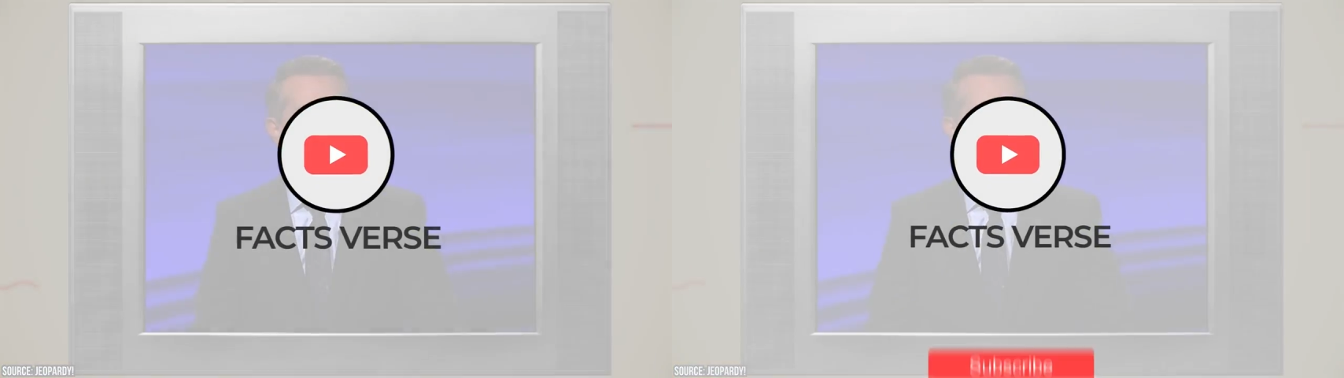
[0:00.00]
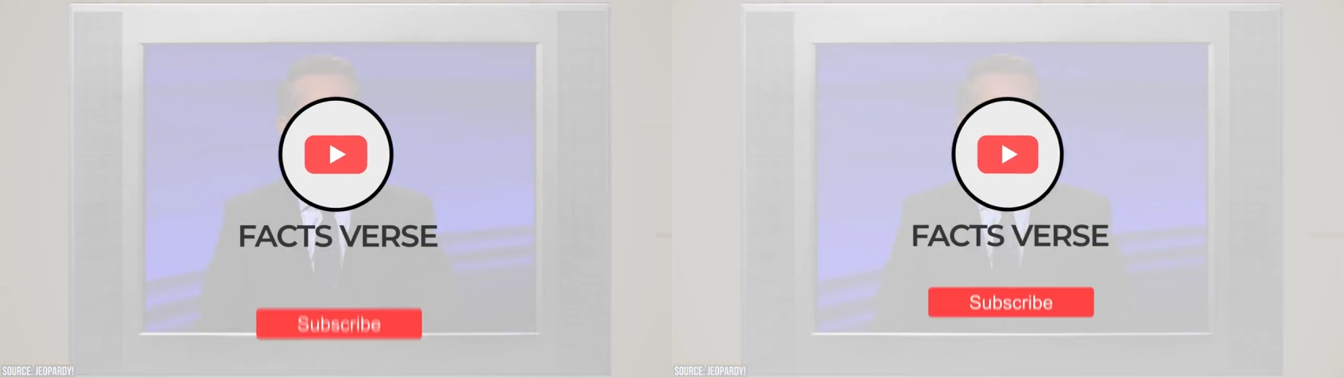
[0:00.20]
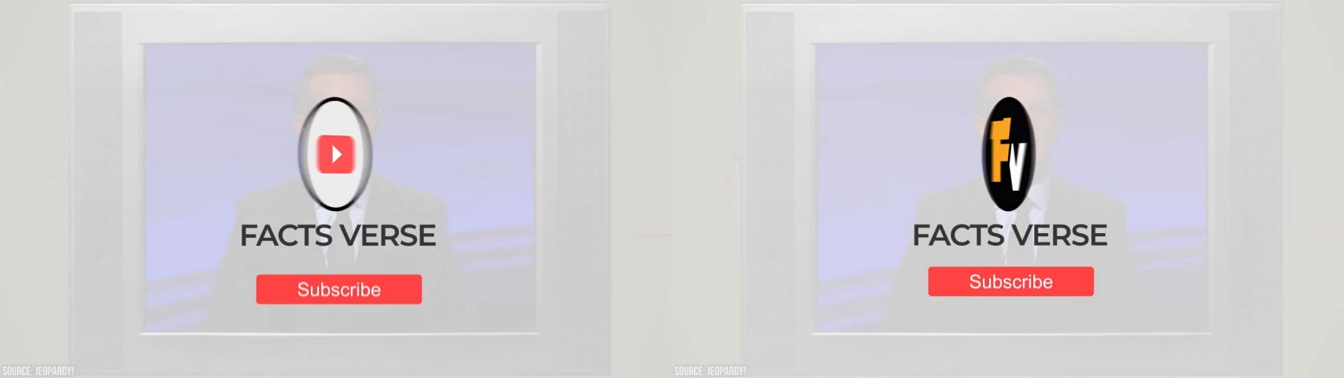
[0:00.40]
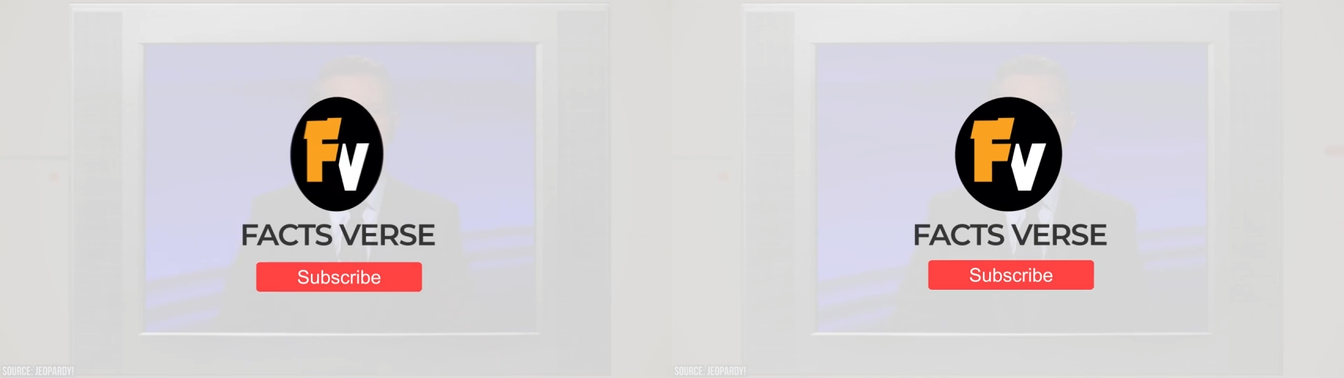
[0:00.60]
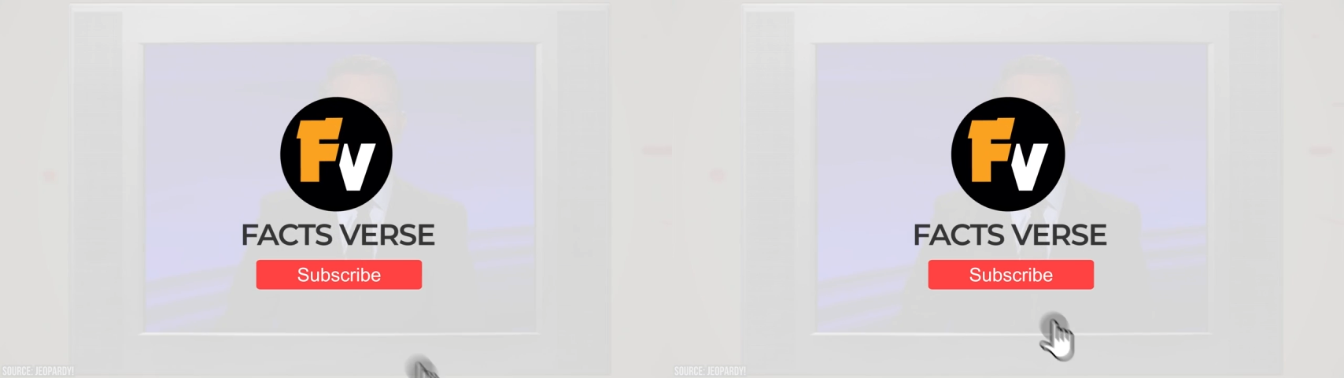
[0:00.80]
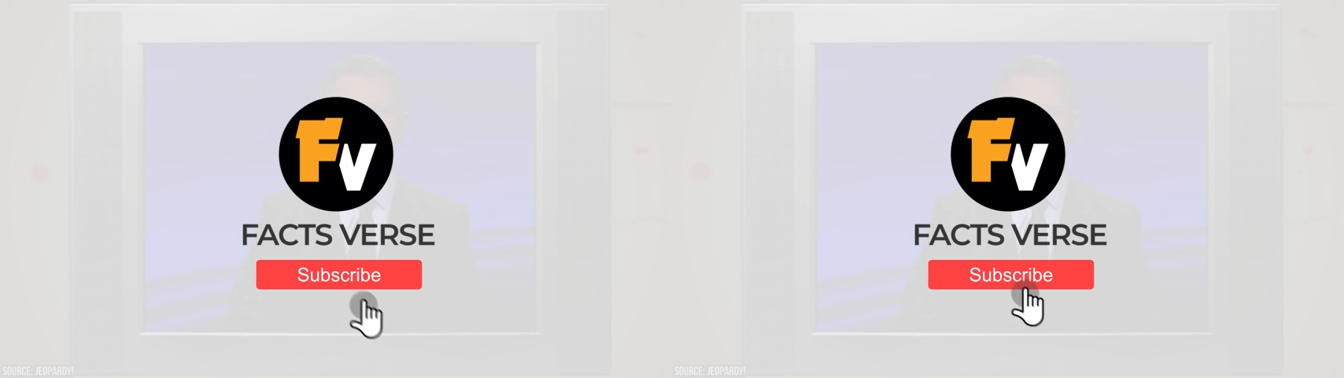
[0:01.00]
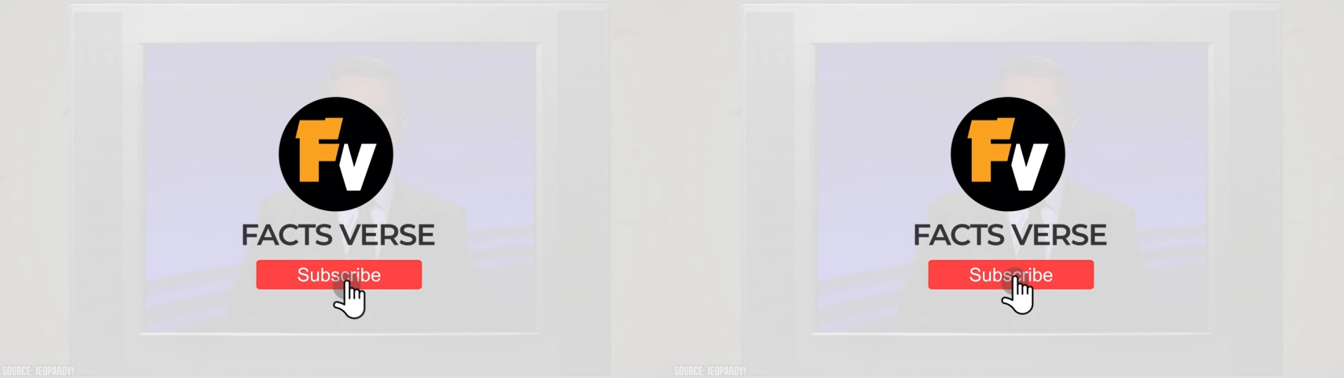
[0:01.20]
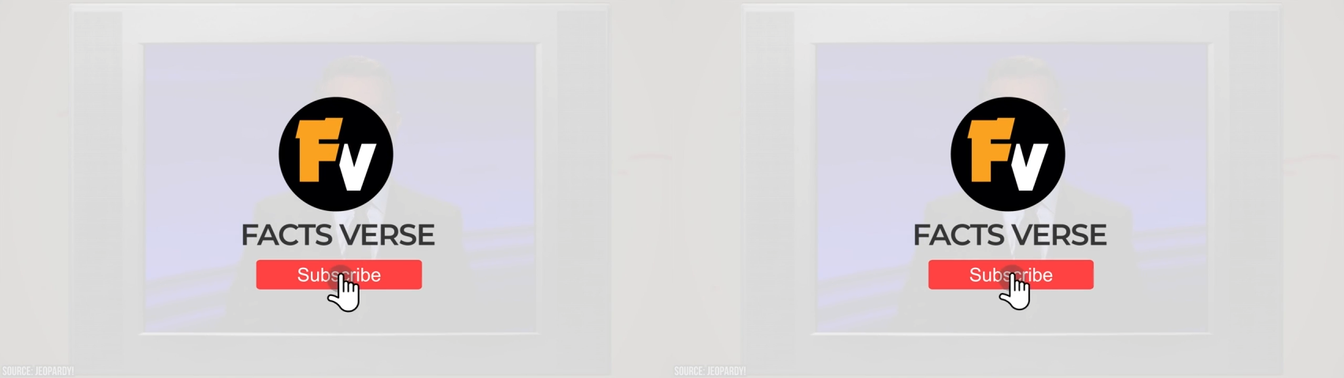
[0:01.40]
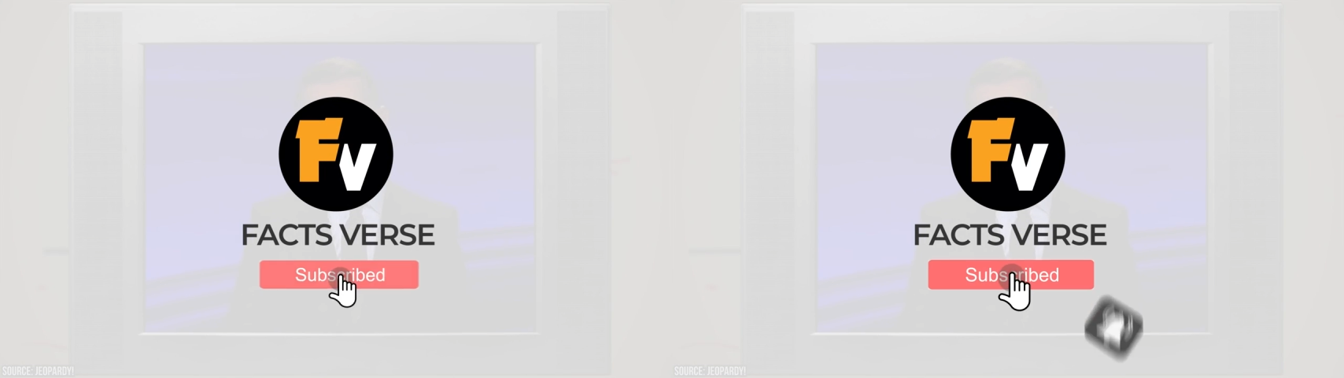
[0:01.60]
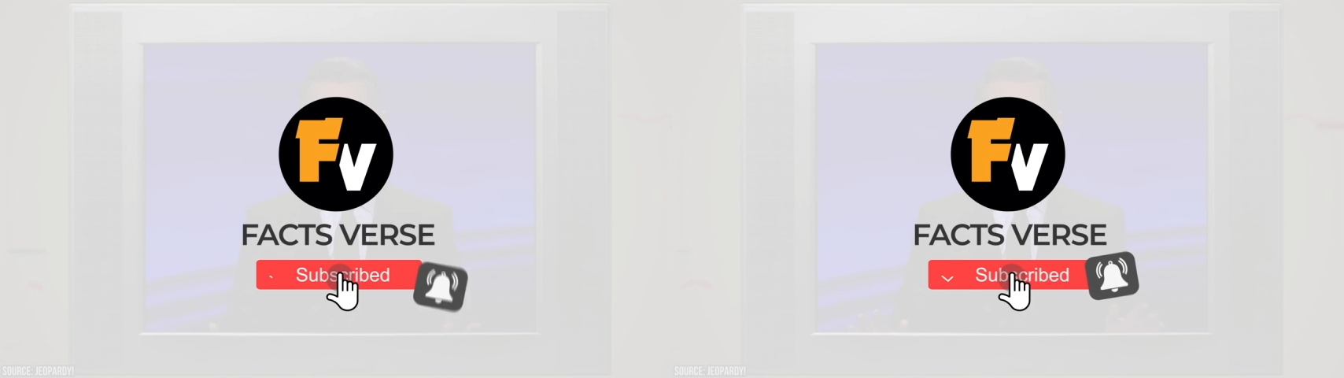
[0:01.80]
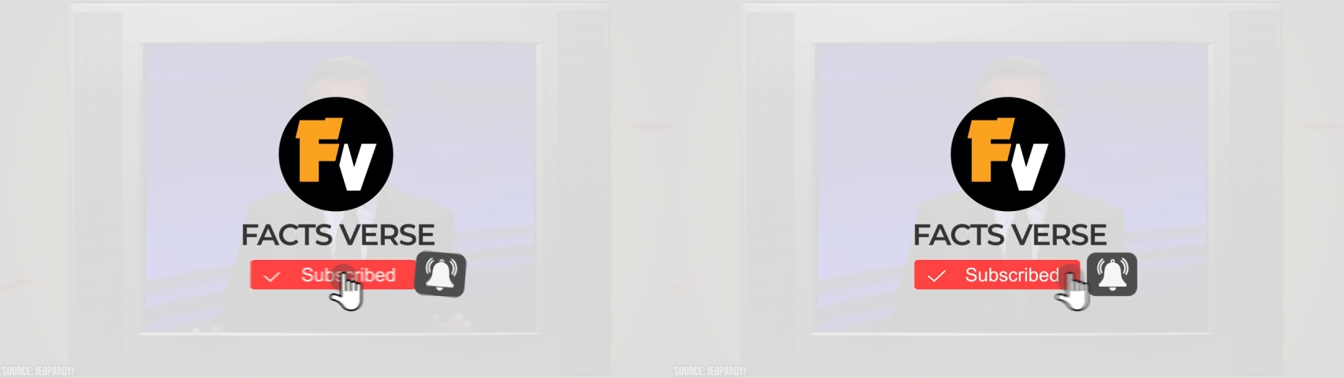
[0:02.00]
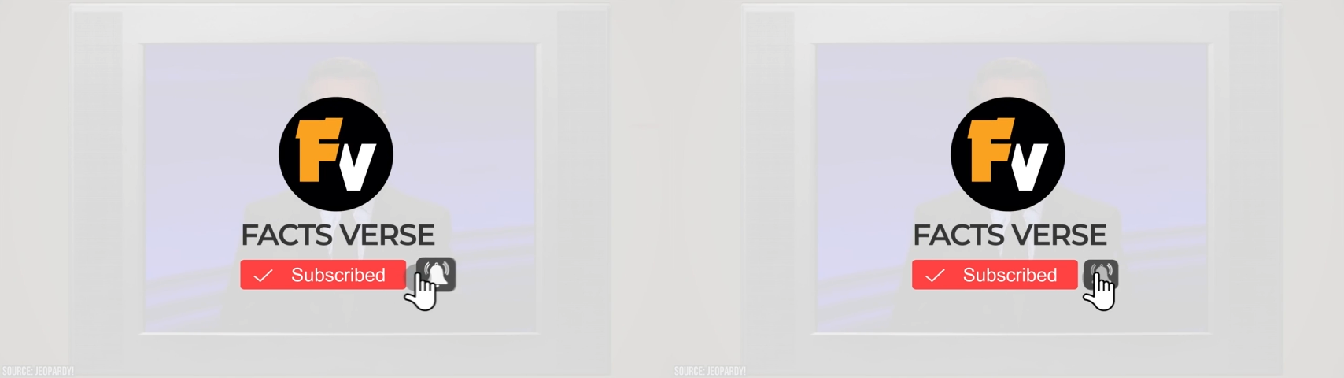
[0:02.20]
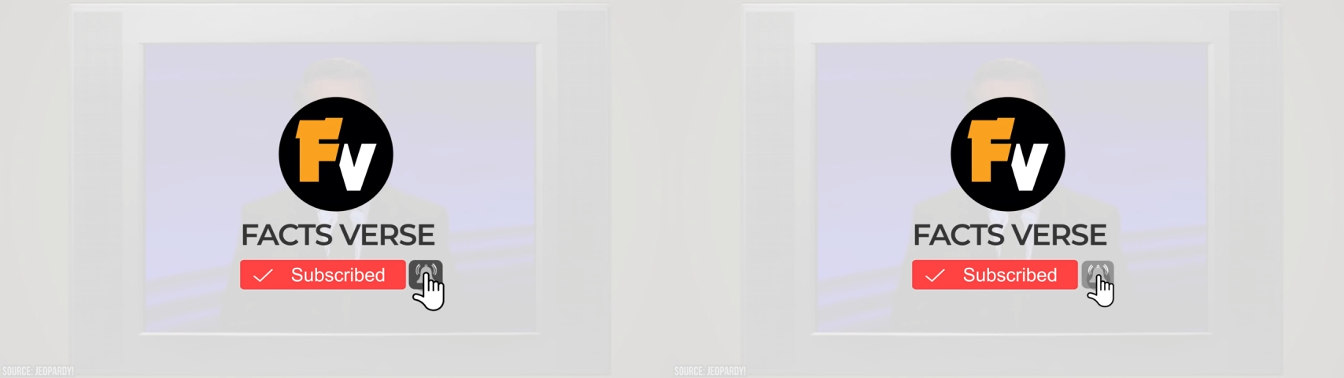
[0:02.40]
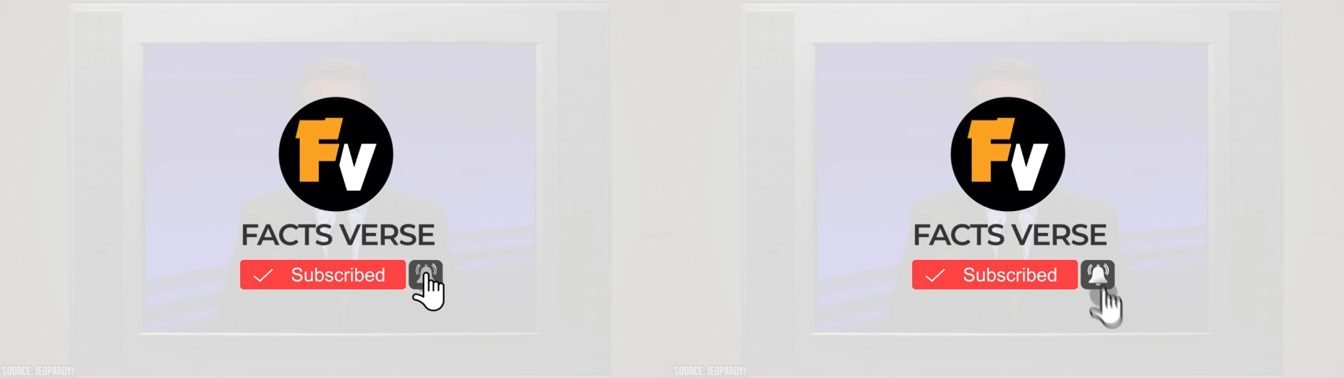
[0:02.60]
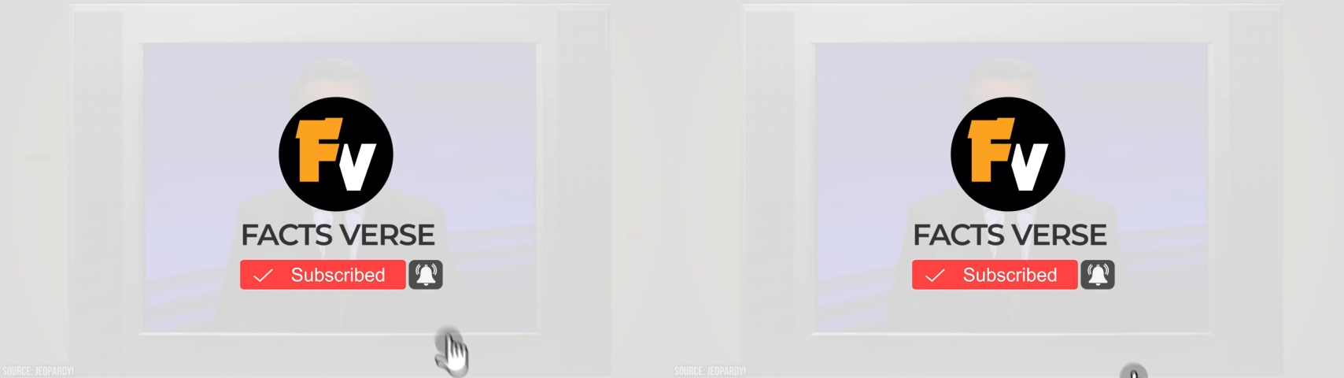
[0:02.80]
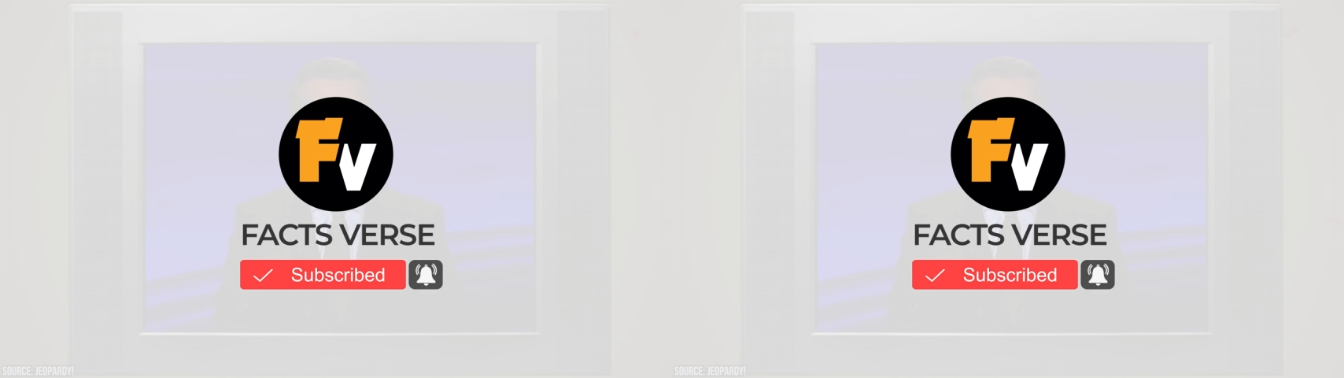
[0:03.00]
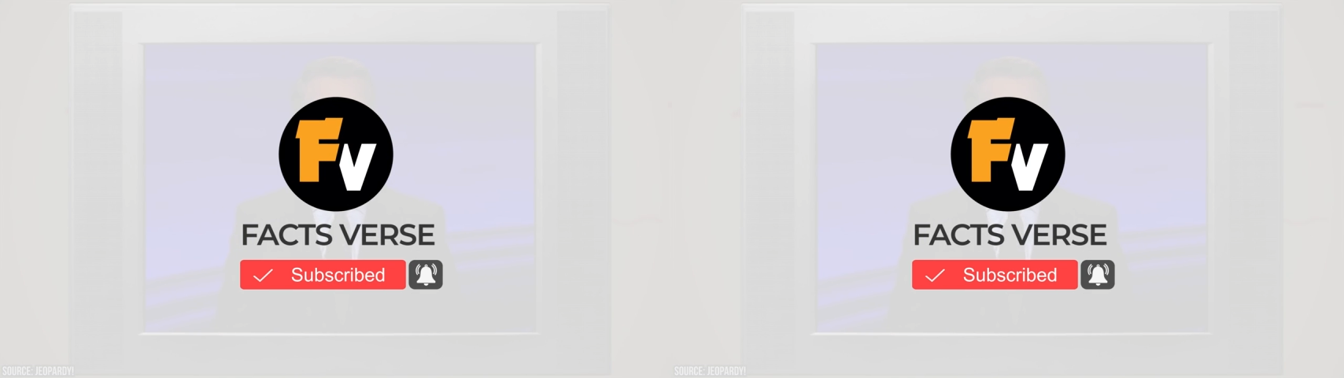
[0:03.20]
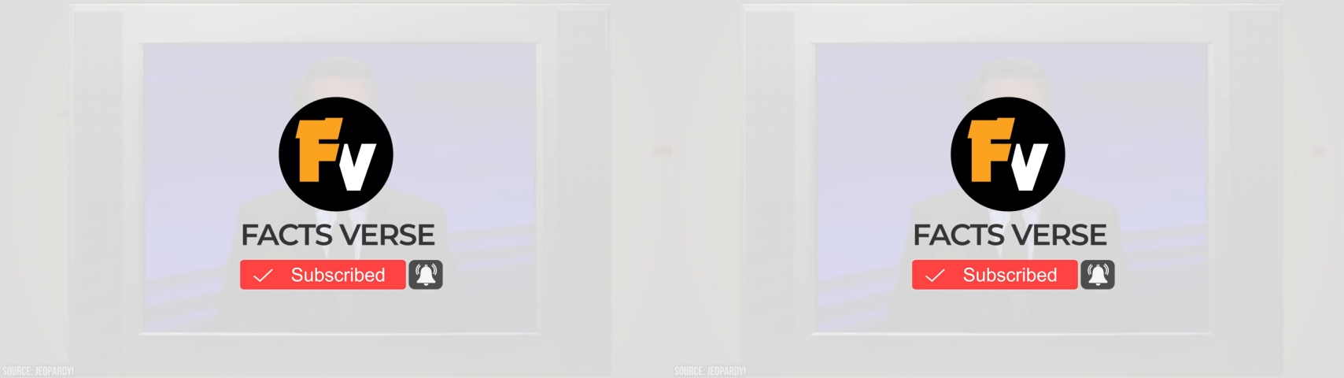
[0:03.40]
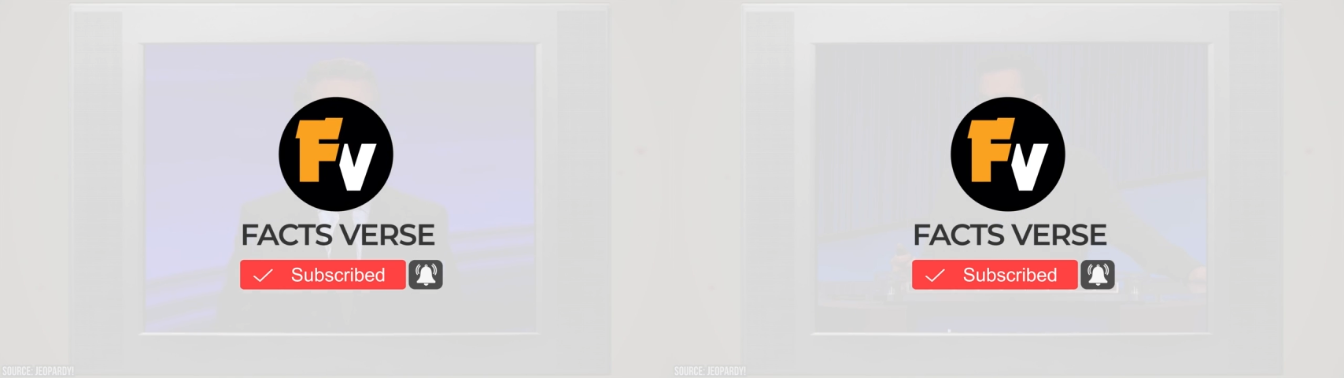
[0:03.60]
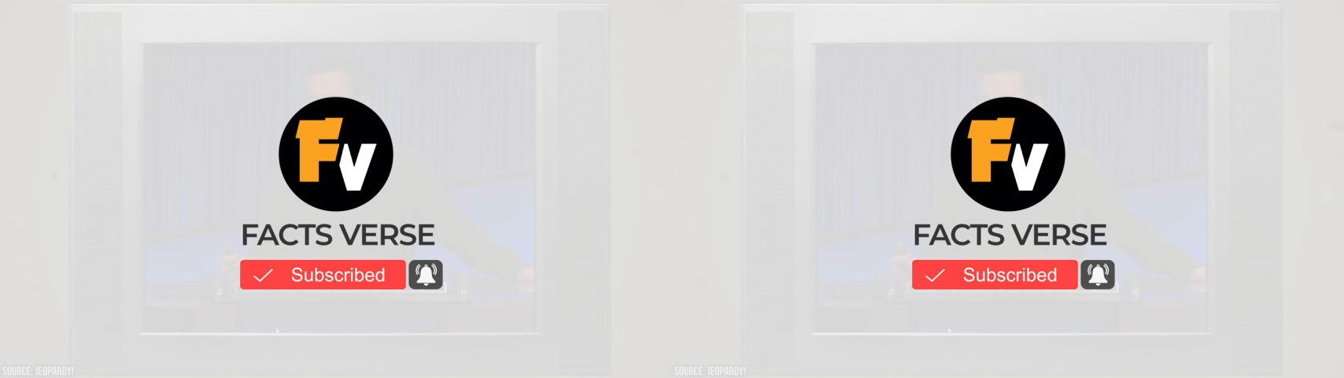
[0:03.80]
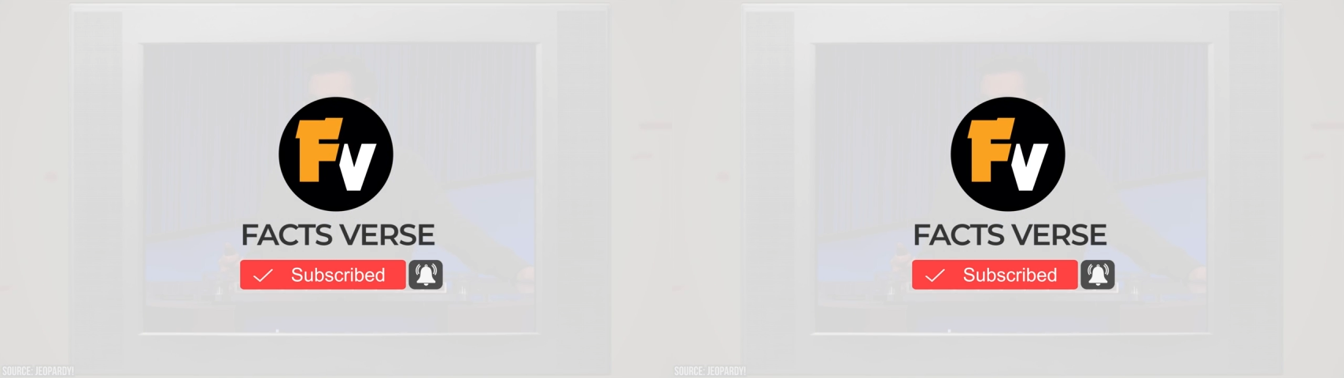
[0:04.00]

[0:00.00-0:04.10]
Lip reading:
(no speaker visible)